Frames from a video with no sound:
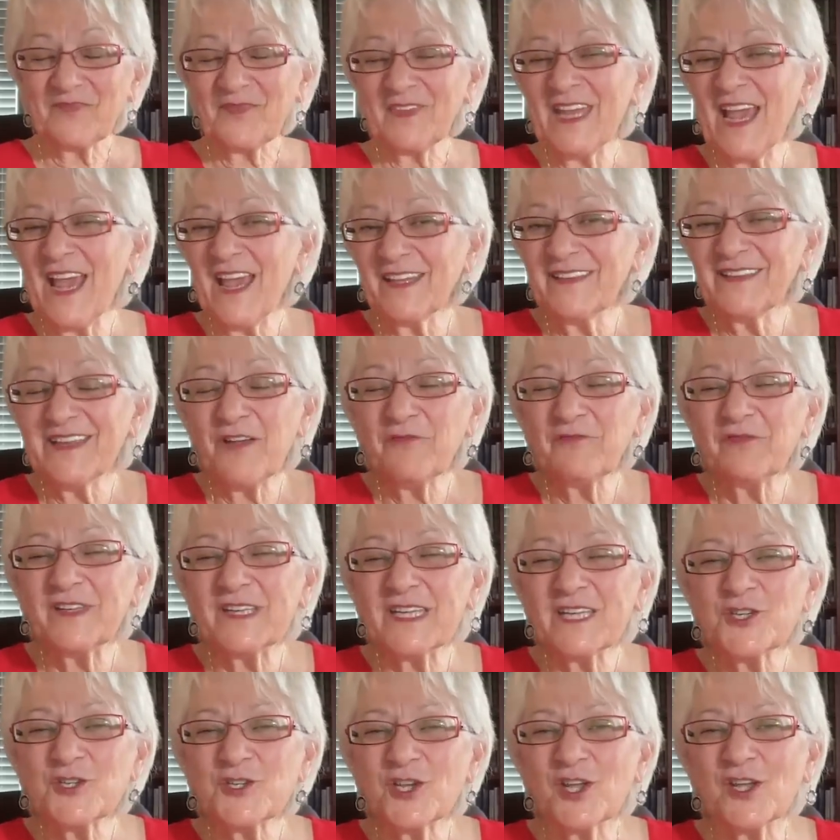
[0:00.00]
Yeah,
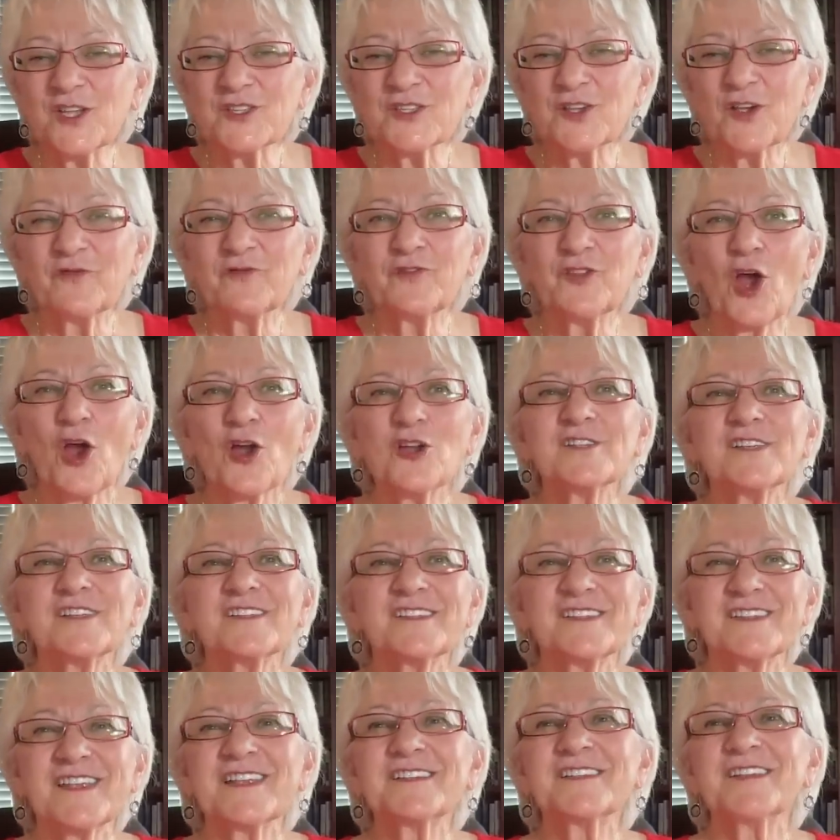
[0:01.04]
definitions of
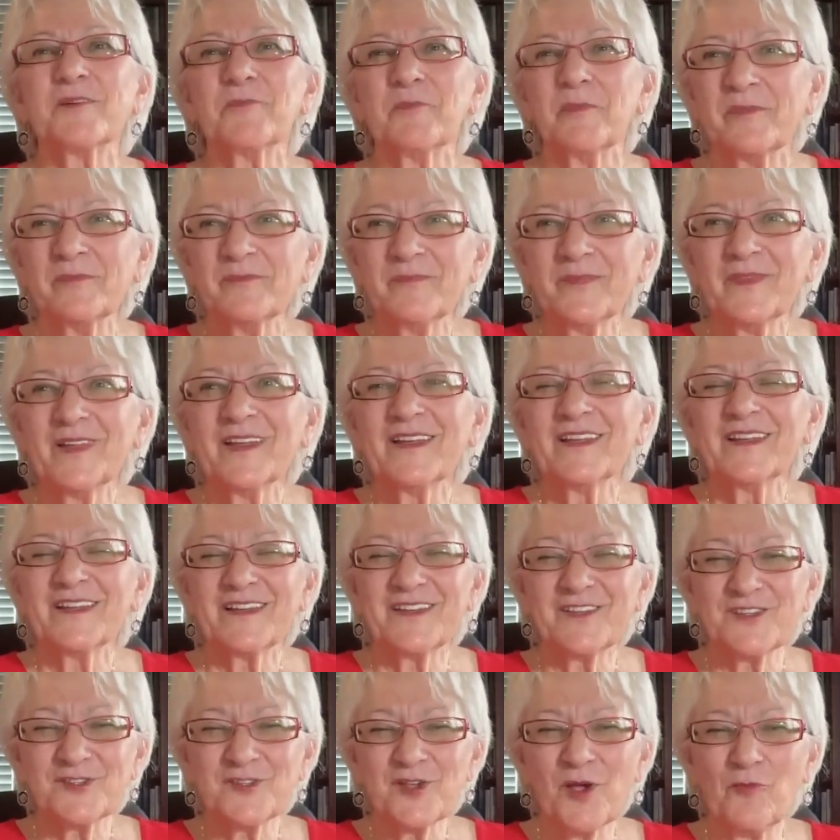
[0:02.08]
narcissism
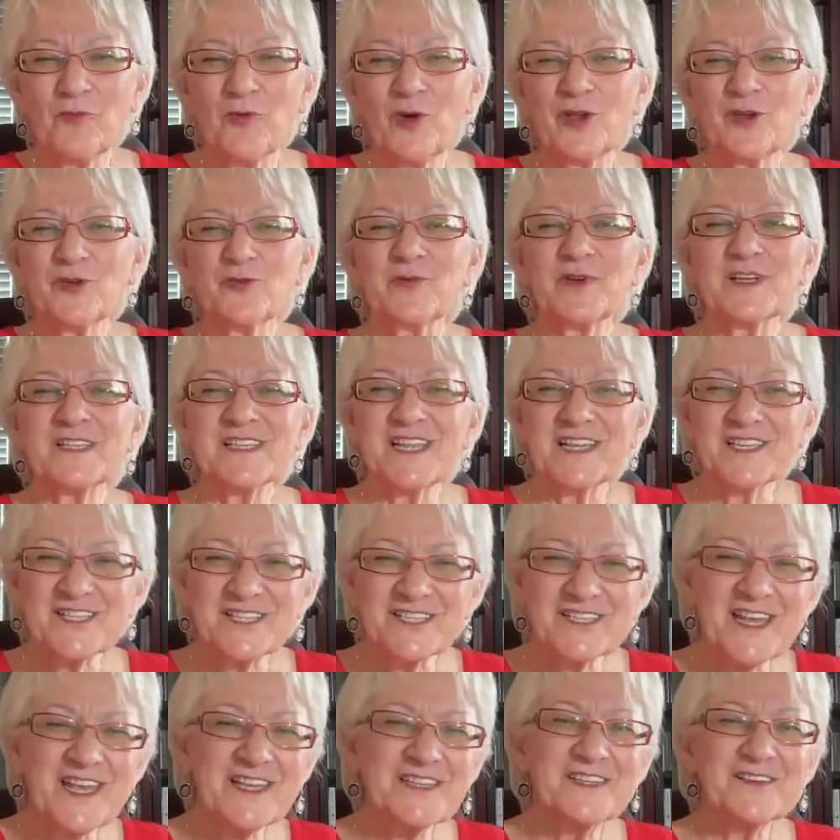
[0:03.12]
is someone who is
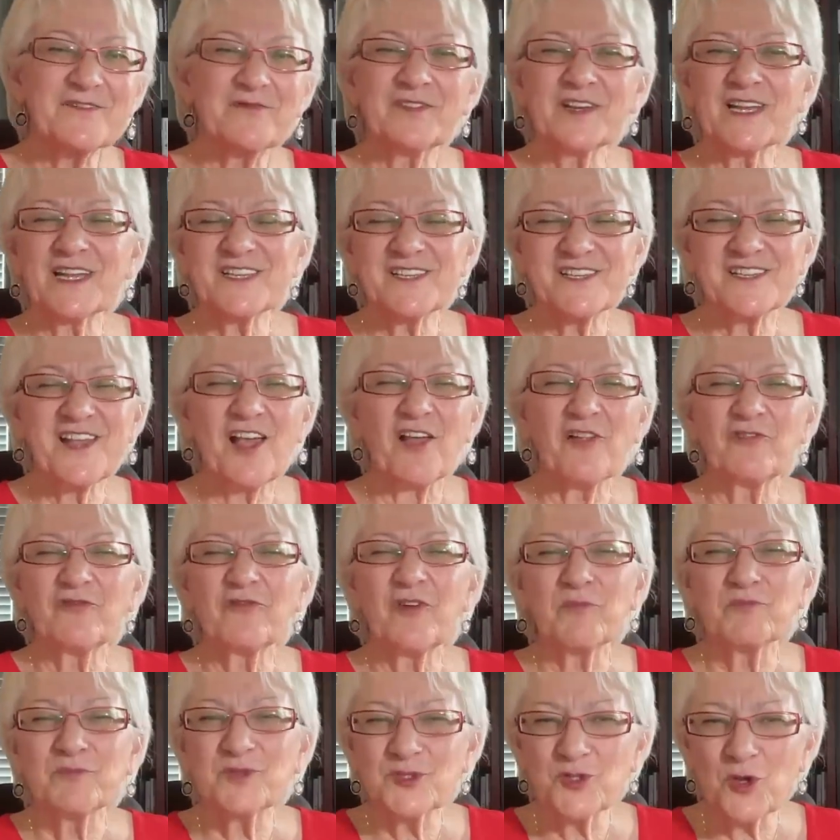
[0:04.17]
excessively
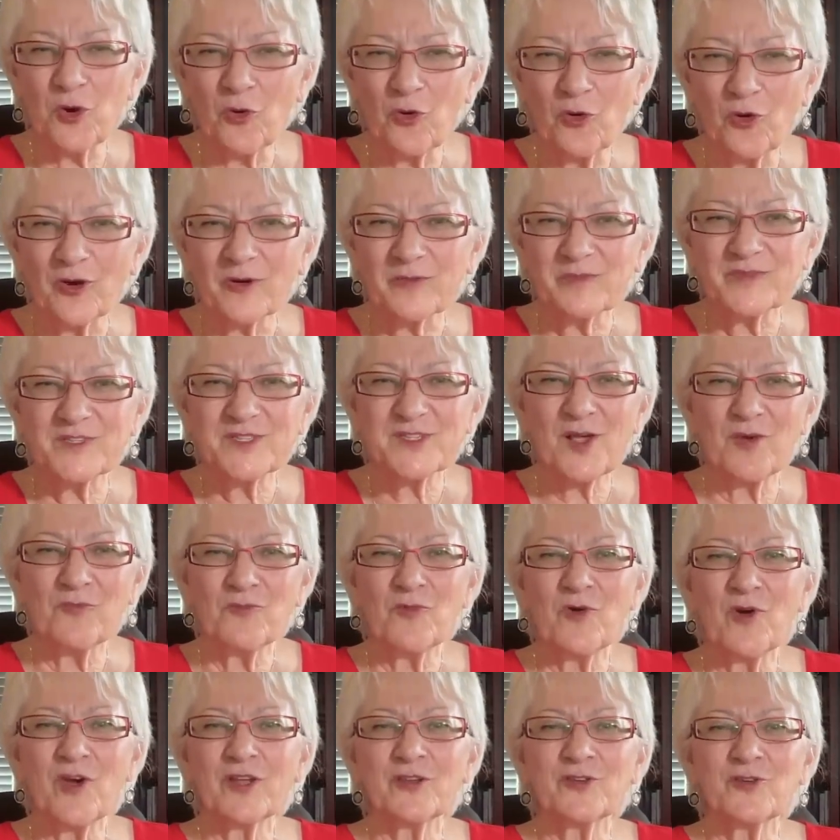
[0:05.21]
self-absorbed,
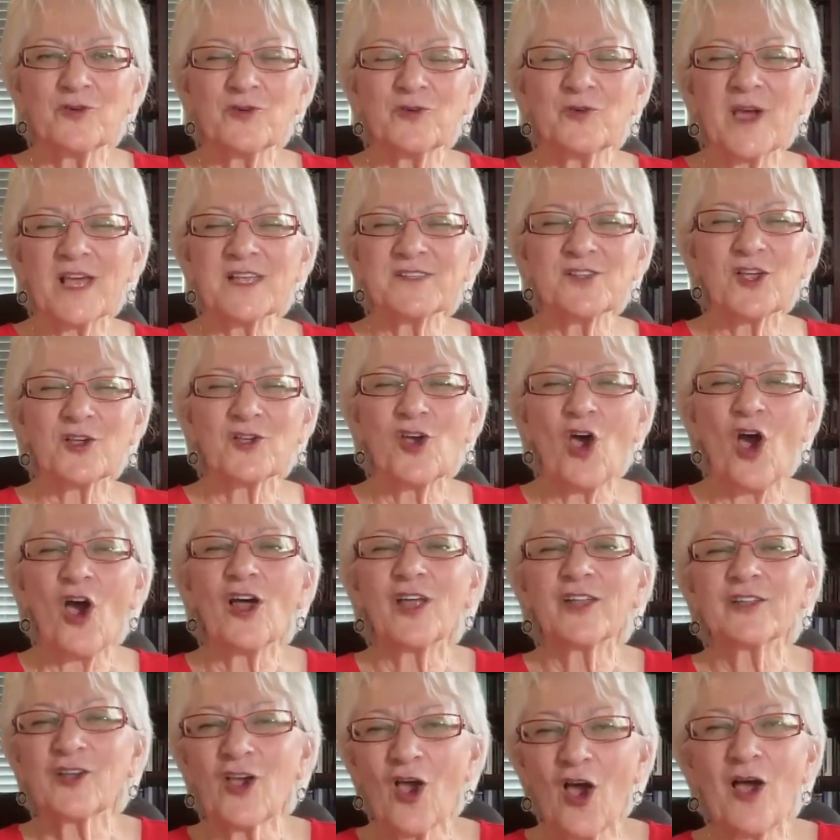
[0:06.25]
someone who has a
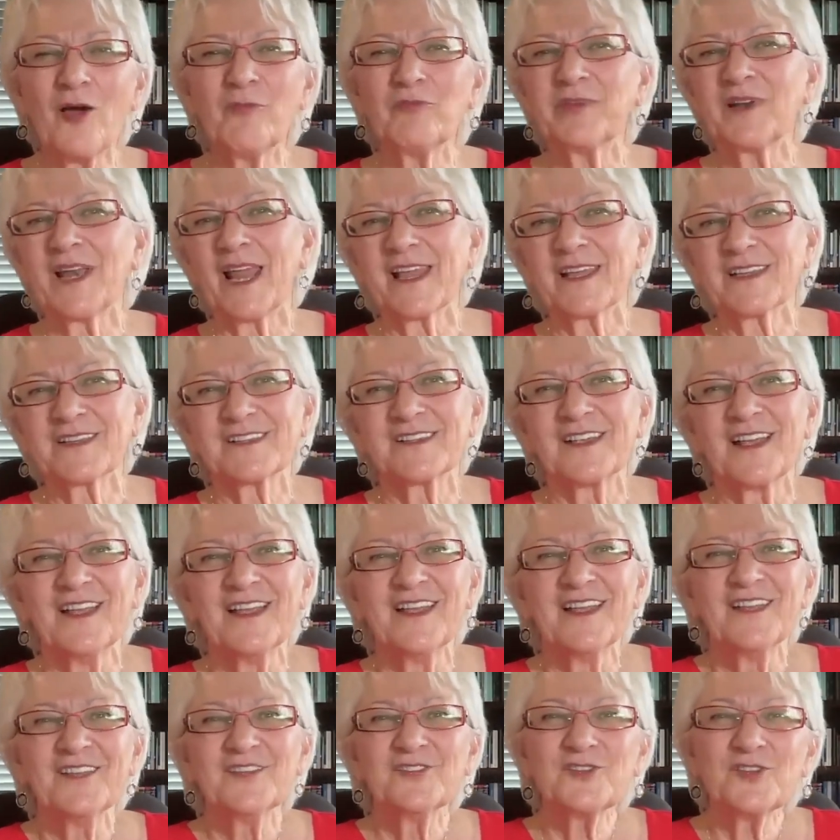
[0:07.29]
God complex,
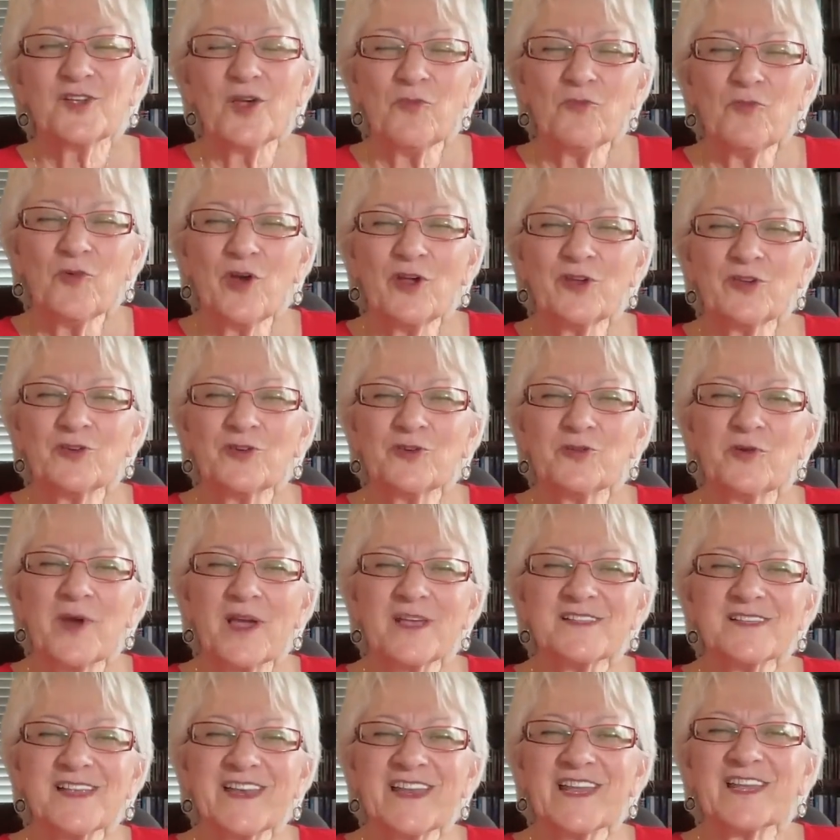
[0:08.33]
someone who
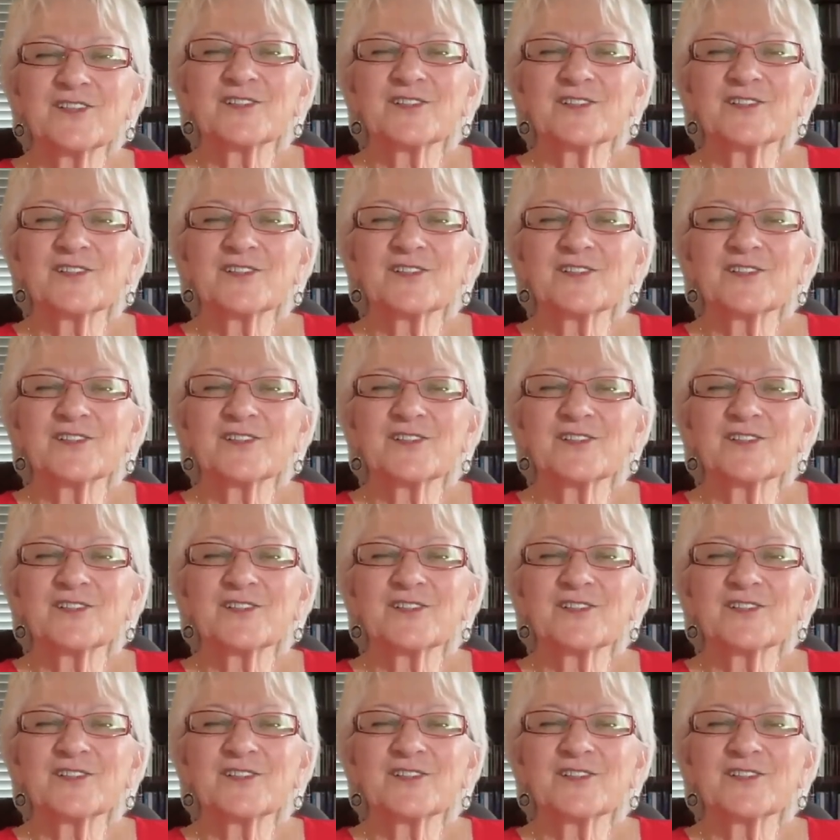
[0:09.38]
has an